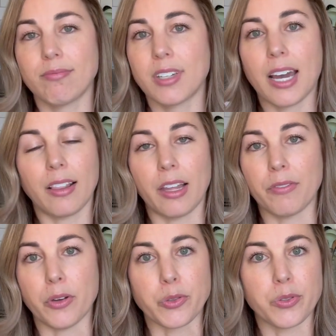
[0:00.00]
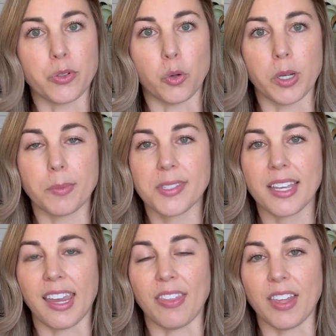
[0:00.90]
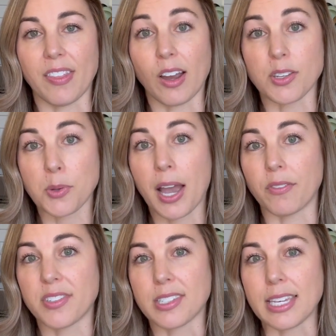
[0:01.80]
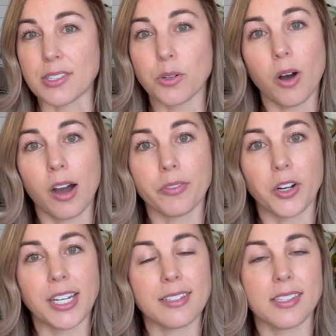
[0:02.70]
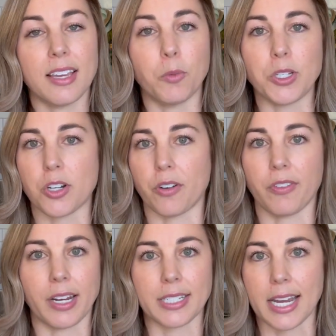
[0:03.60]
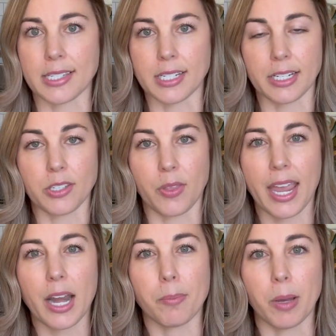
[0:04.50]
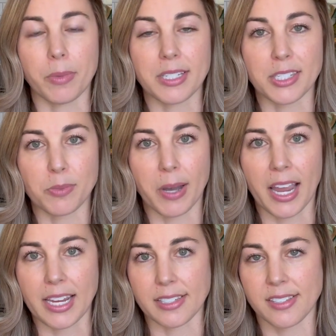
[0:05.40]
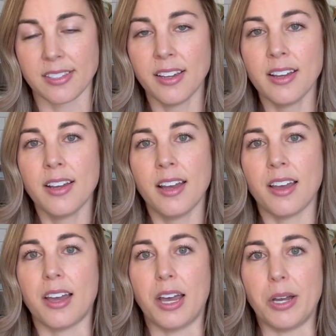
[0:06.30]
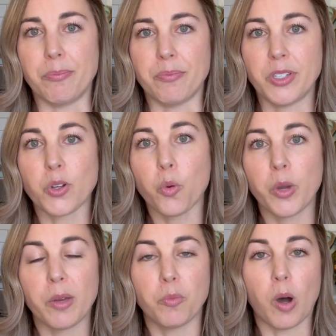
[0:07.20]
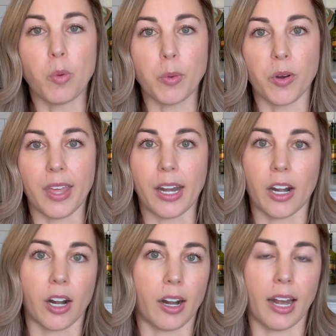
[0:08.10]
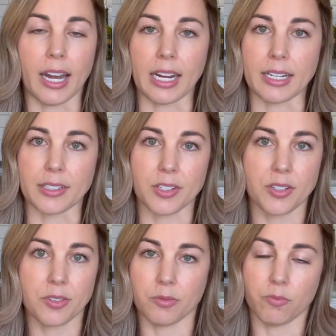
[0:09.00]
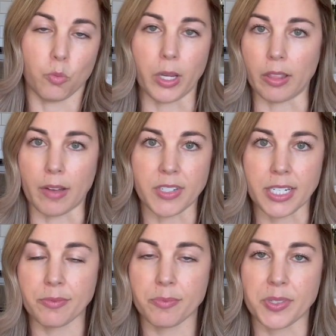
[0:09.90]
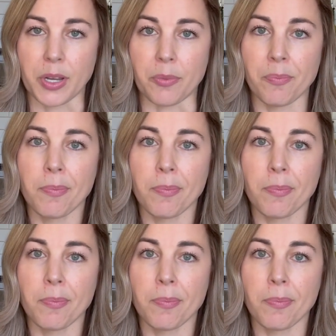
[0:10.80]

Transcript: gotta love those Dole Whips. And then they also have seasonal offerings, which are fantastic. So they had a pumpkin spice Dole Whip while we were there, and we loved it. So